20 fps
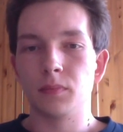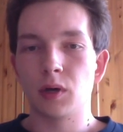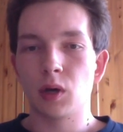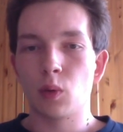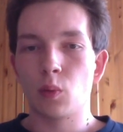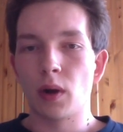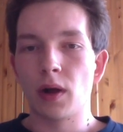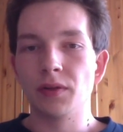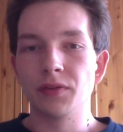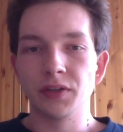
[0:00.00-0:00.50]

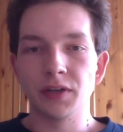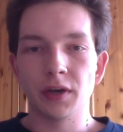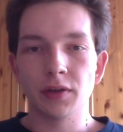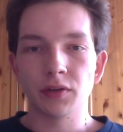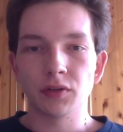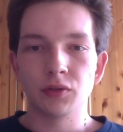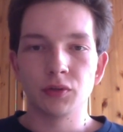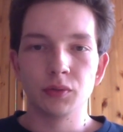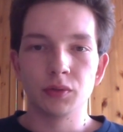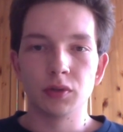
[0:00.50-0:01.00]
while the
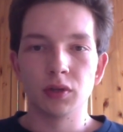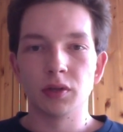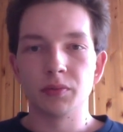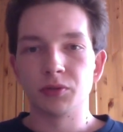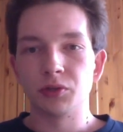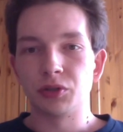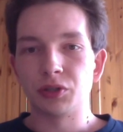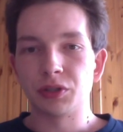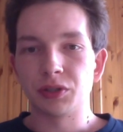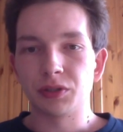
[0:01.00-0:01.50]
other 2
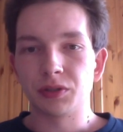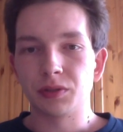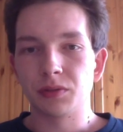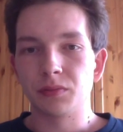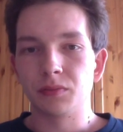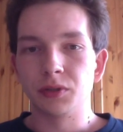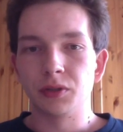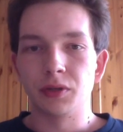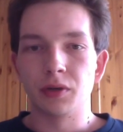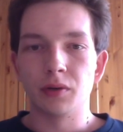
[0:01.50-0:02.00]
clubs are just,
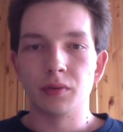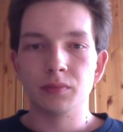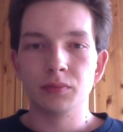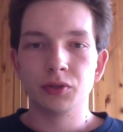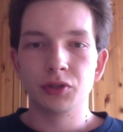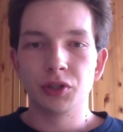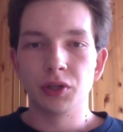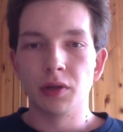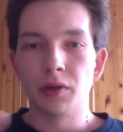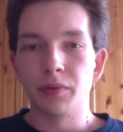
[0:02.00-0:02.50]
you know,
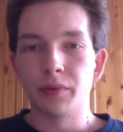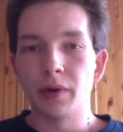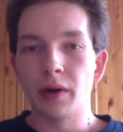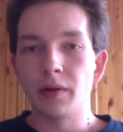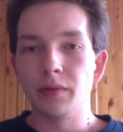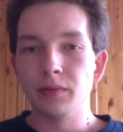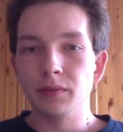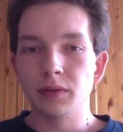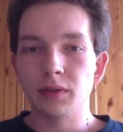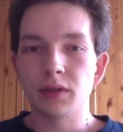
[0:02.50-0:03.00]
chilling
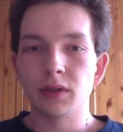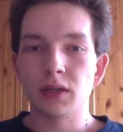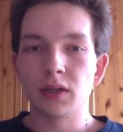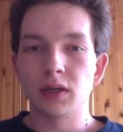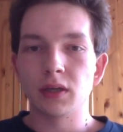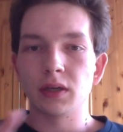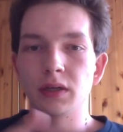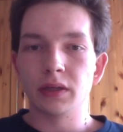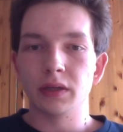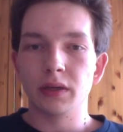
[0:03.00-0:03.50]
around in
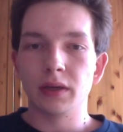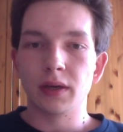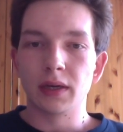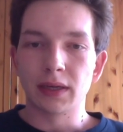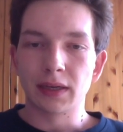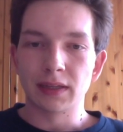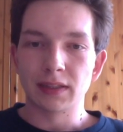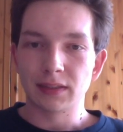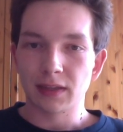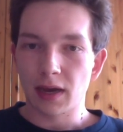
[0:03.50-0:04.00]
a
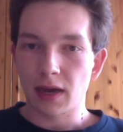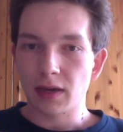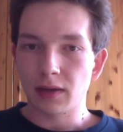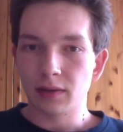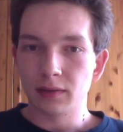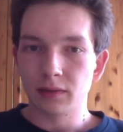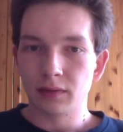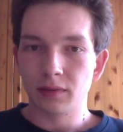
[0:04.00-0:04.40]
cascade.